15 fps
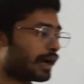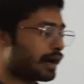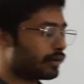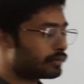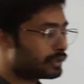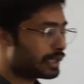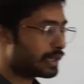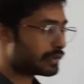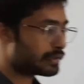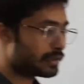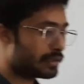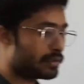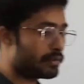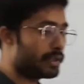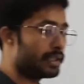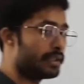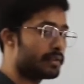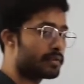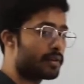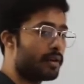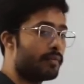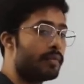how the acid rain
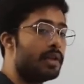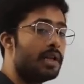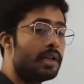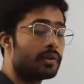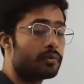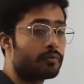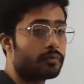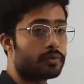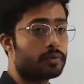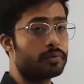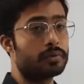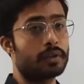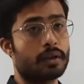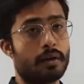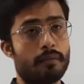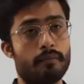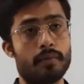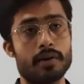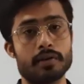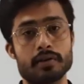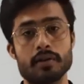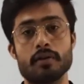is come to the
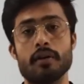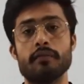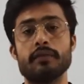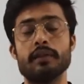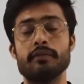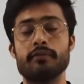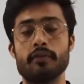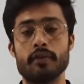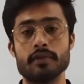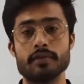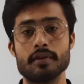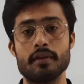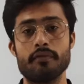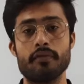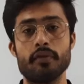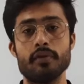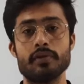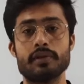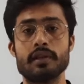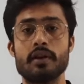combustion of the fossil fuels,